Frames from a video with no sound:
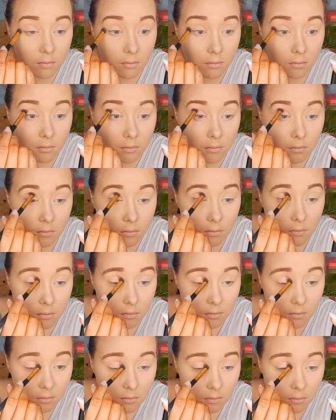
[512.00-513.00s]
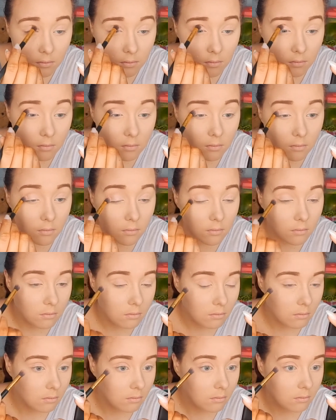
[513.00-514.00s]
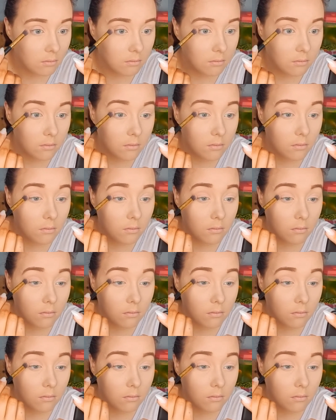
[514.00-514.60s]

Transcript: (silence)